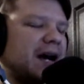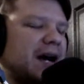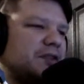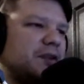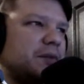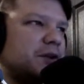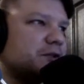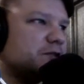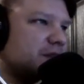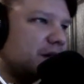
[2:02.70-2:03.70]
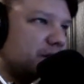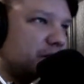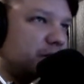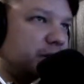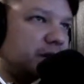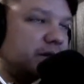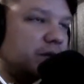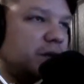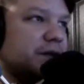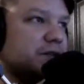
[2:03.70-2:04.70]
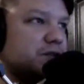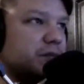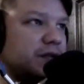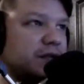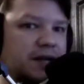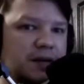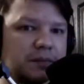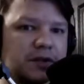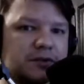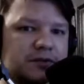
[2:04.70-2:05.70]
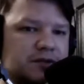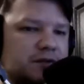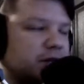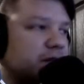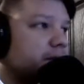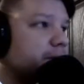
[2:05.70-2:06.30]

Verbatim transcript: mean, the mirrors kind of threw me out of it. Why are there so many damn mirrors? But